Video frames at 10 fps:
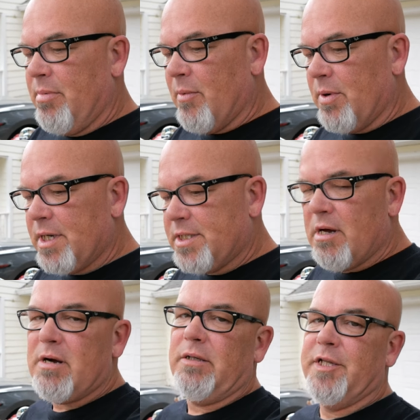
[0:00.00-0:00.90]
But we're going to
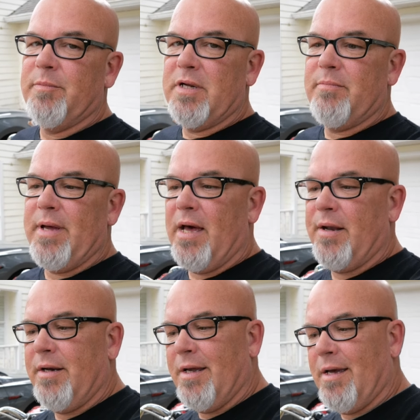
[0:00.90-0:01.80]
talk a little bit
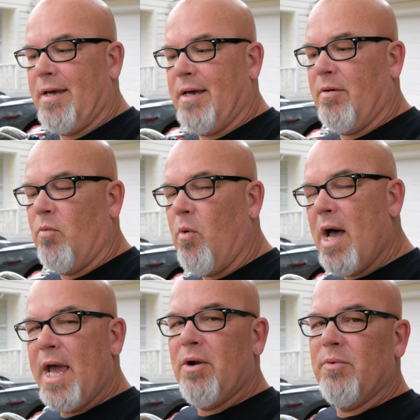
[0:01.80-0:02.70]
about uh,
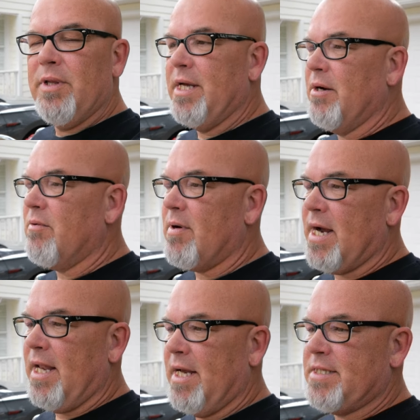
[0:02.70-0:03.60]
why I don't really go to
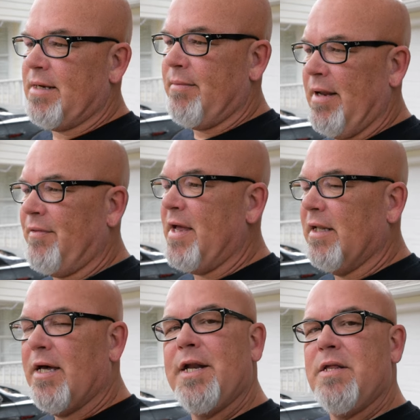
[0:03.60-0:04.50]
rallies. I, I think
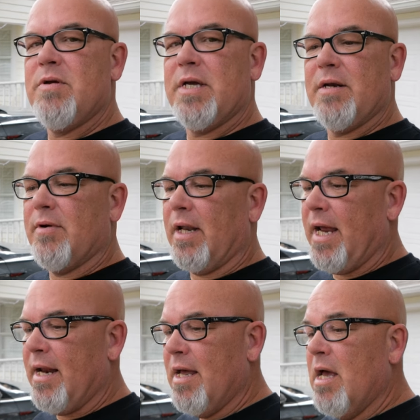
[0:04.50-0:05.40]
a lot of you can
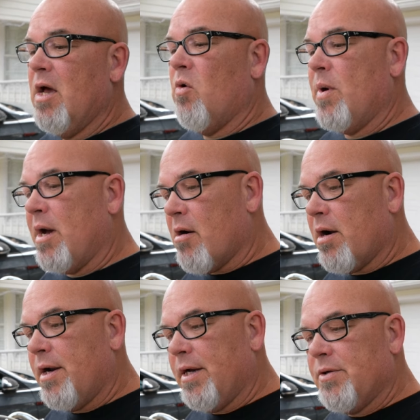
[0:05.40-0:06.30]
relate. We
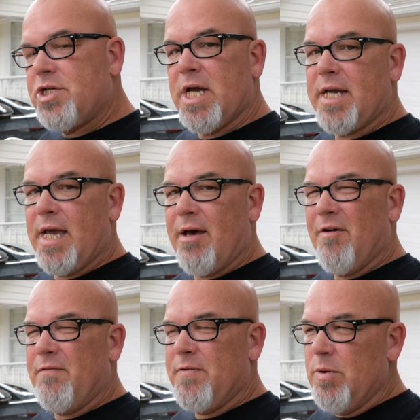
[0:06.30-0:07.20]
are going to go check
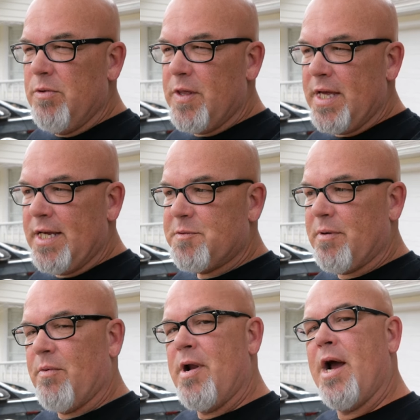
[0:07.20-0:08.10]
out a few things,
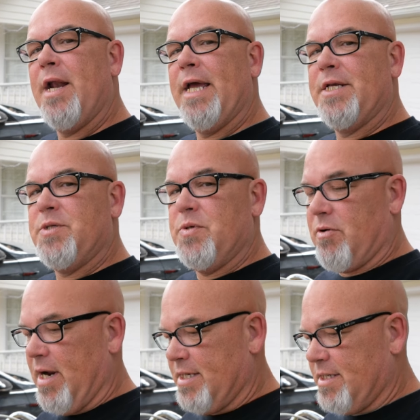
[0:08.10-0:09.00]
but we're not going to get too
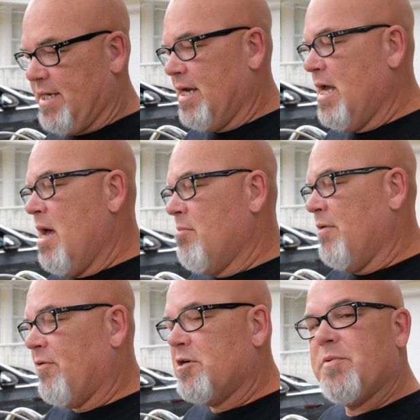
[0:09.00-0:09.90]
crazy.
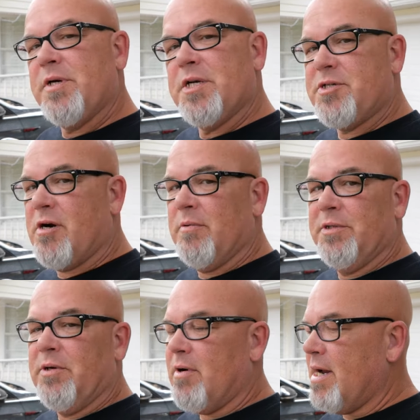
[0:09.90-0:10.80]
But first, we're going to start
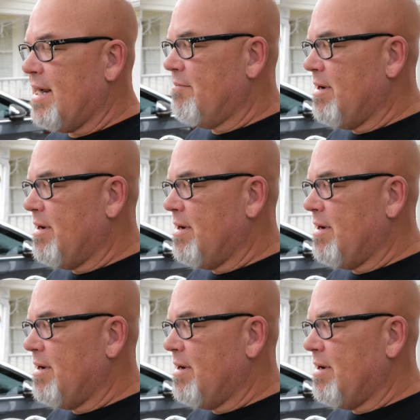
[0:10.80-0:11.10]
with a little ride.